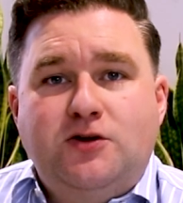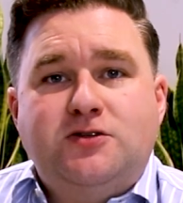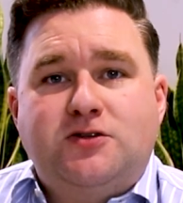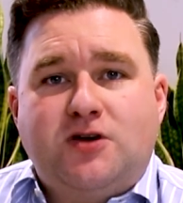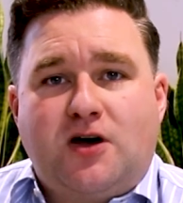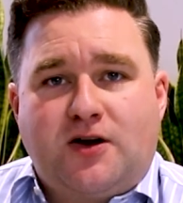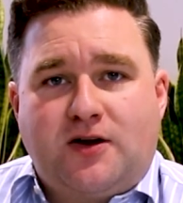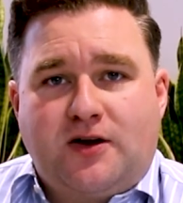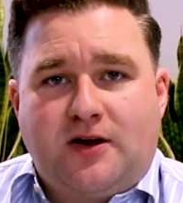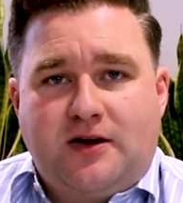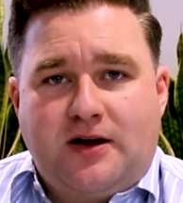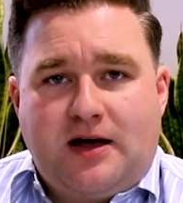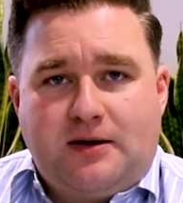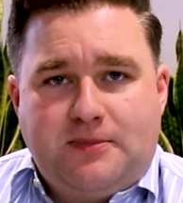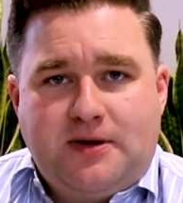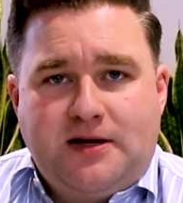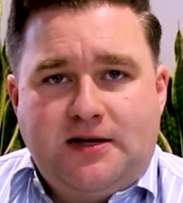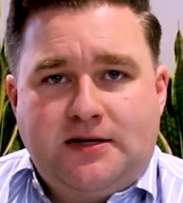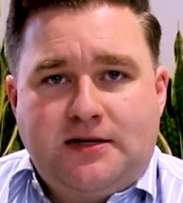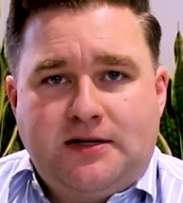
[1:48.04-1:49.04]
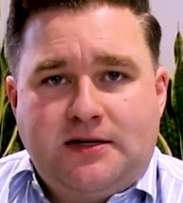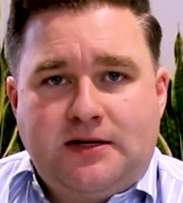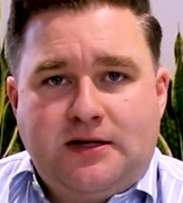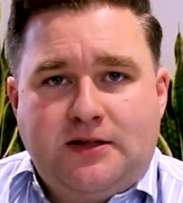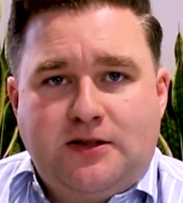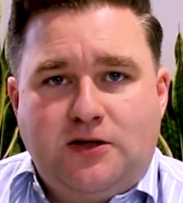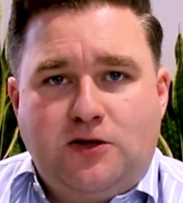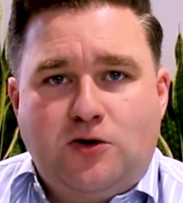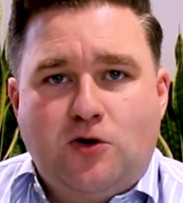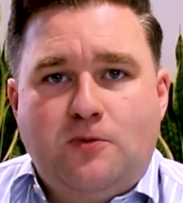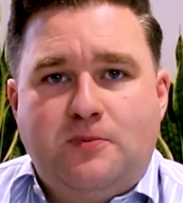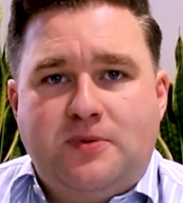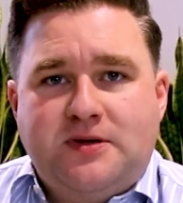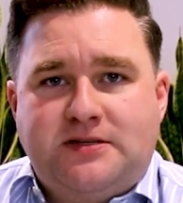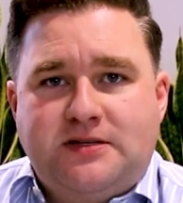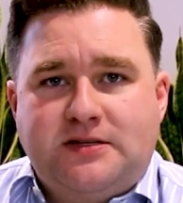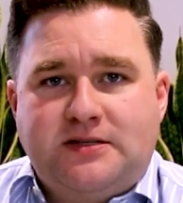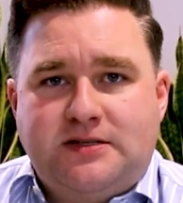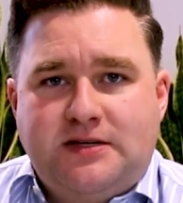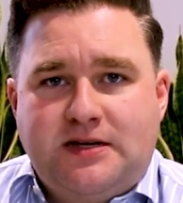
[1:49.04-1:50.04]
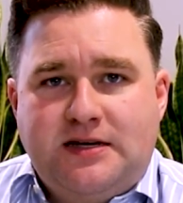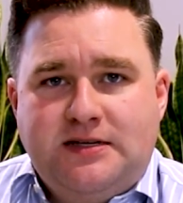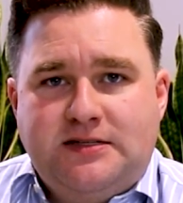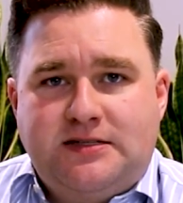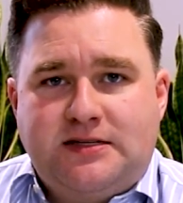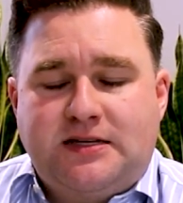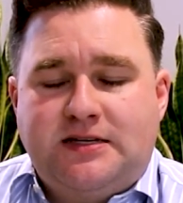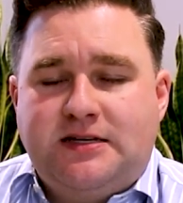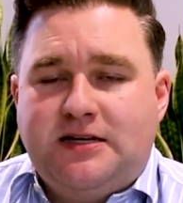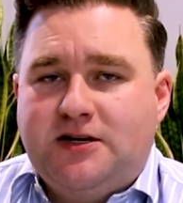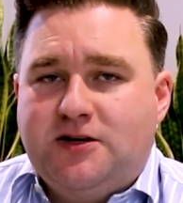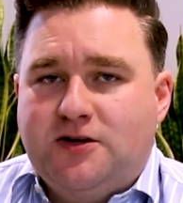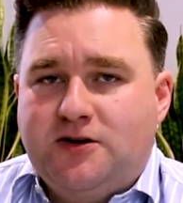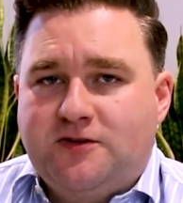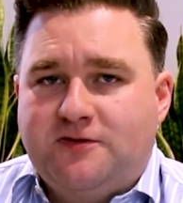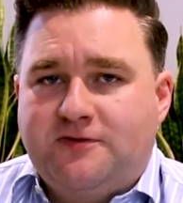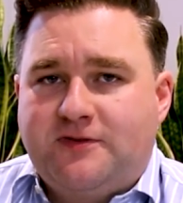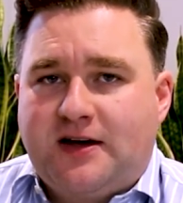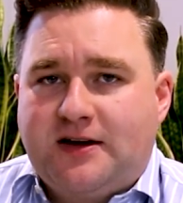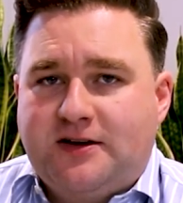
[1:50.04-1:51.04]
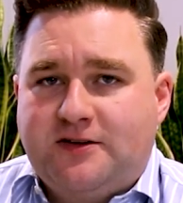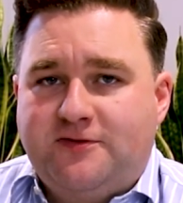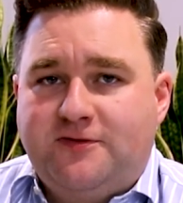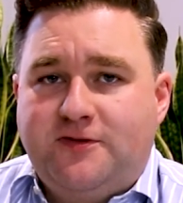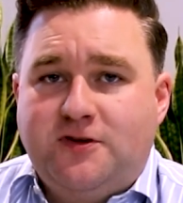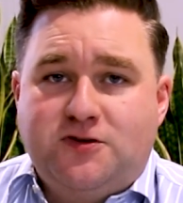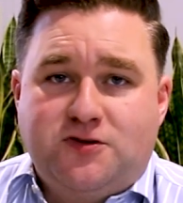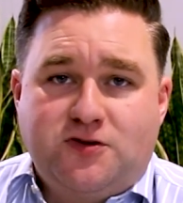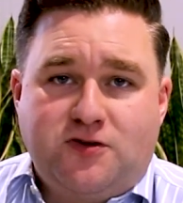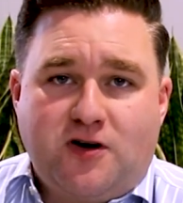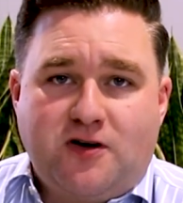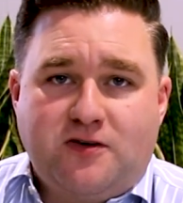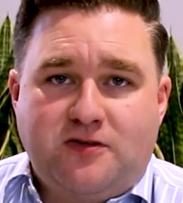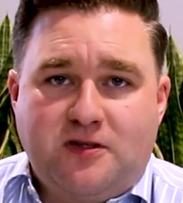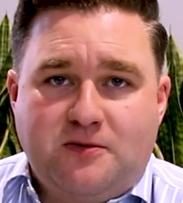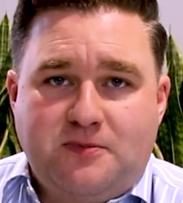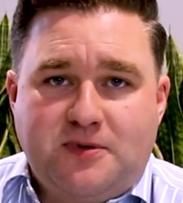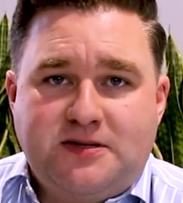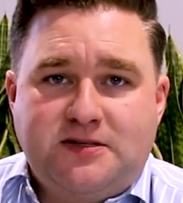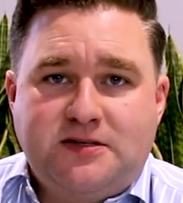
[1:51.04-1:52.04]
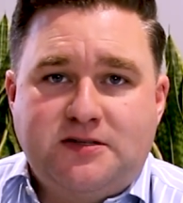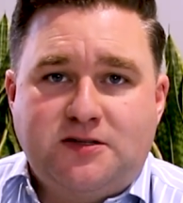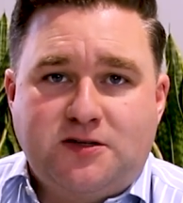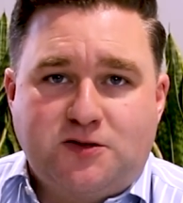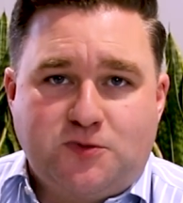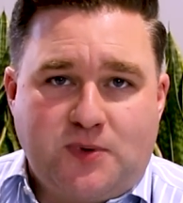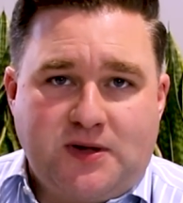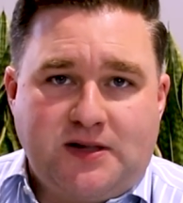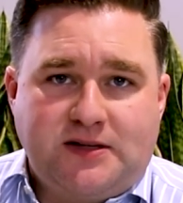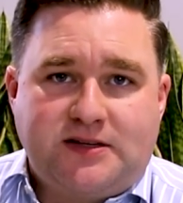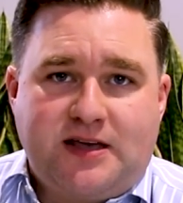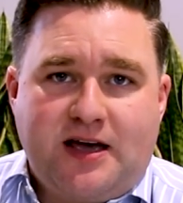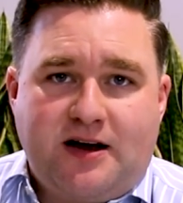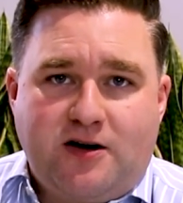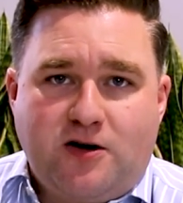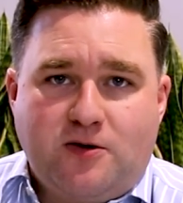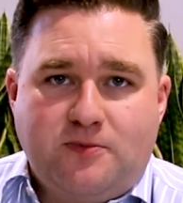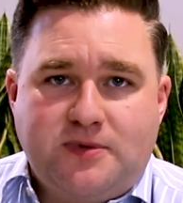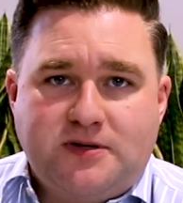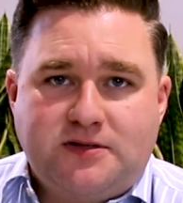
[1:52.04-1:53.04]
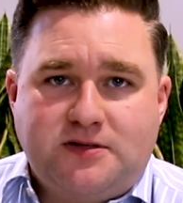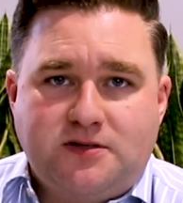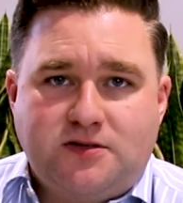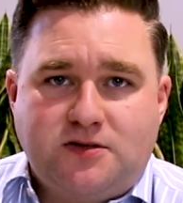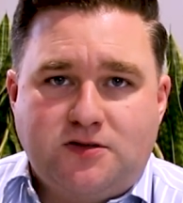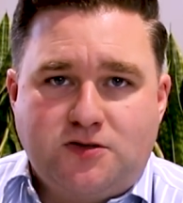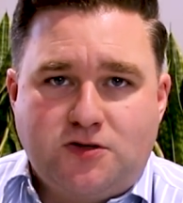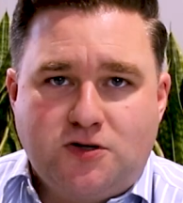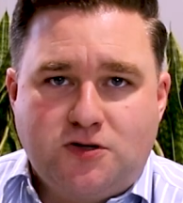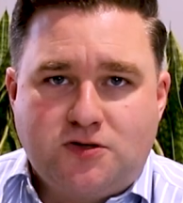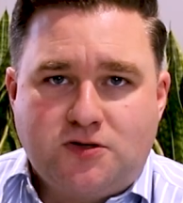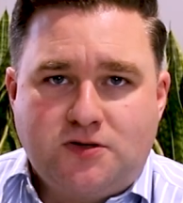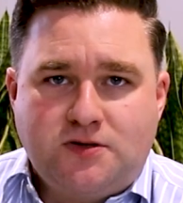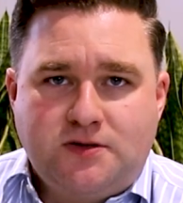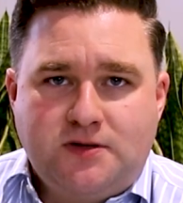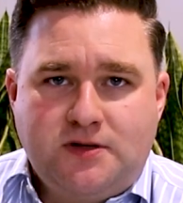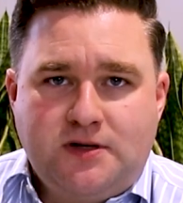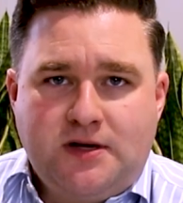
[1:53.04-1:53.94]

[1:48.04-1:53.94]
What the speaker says: decide on a number that your business needs to continue to fund future growth in the business as well as carry on business as usual.